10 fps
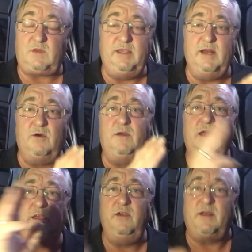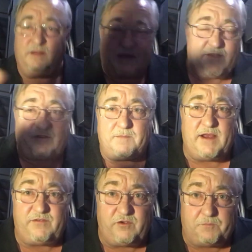You know, you can
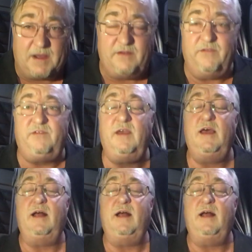customize those buttons